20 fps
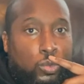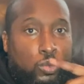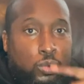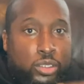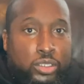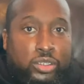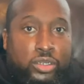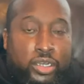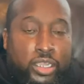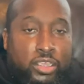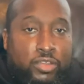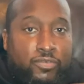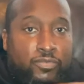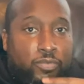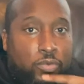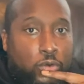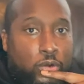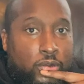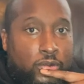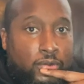what you're here
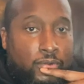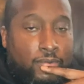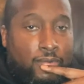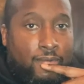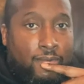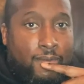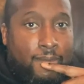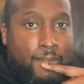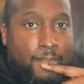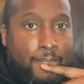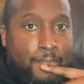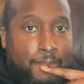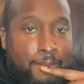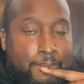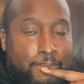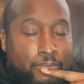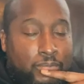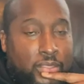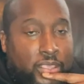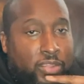for.
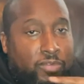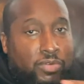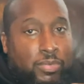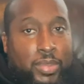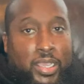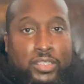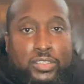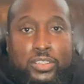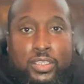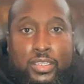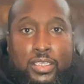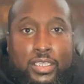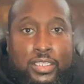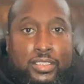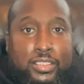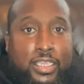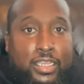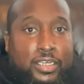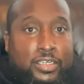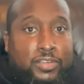Everybody's gonna
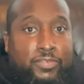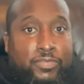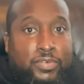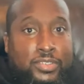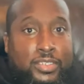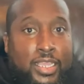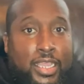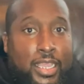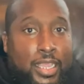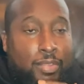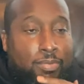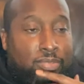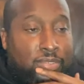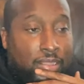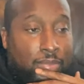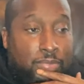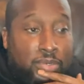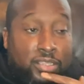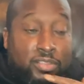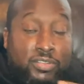get that at different
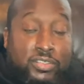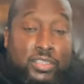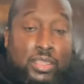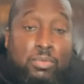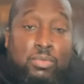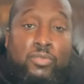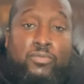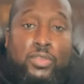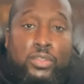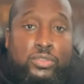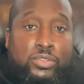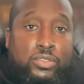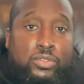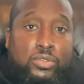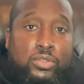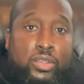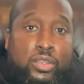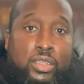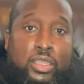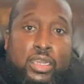times. I believe some of
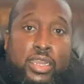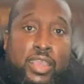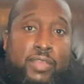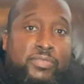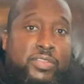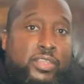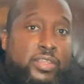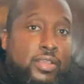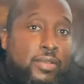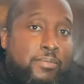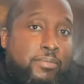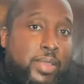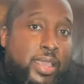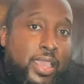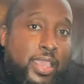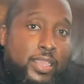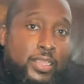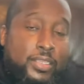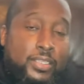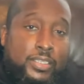us are gonna have to come
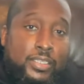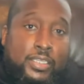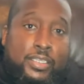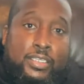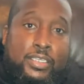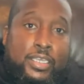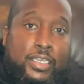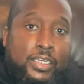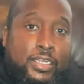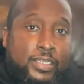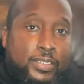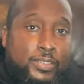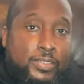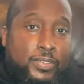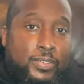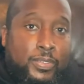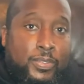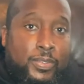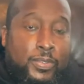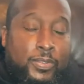back and get it.
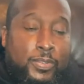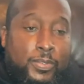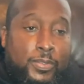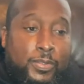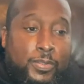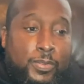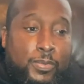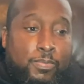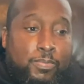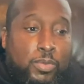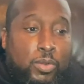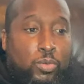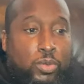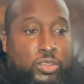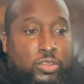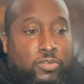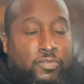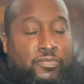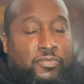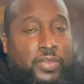But
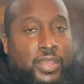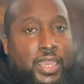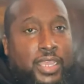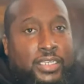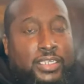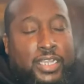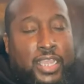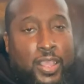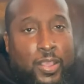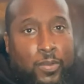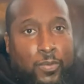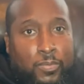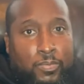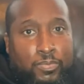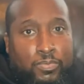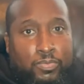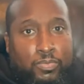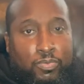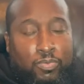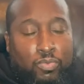when you find out
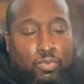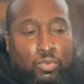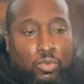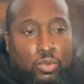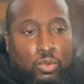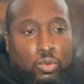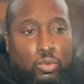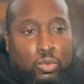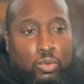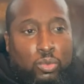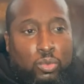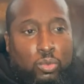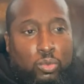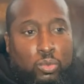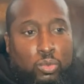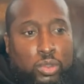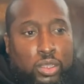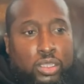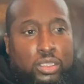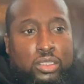
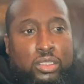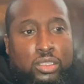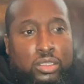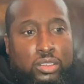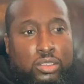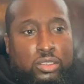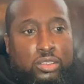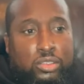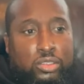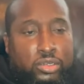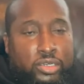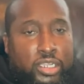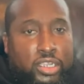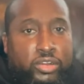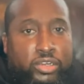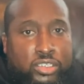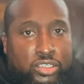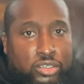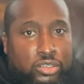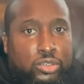what you're
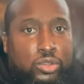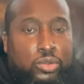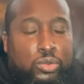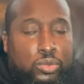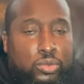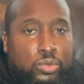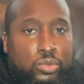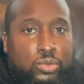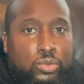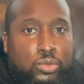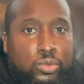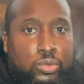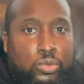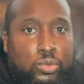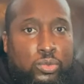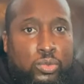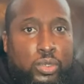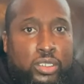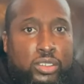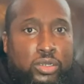here to do,
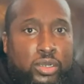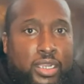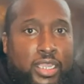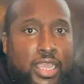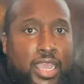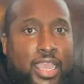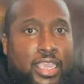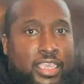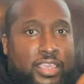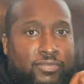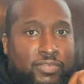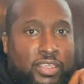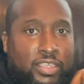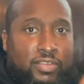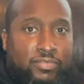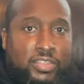what your God given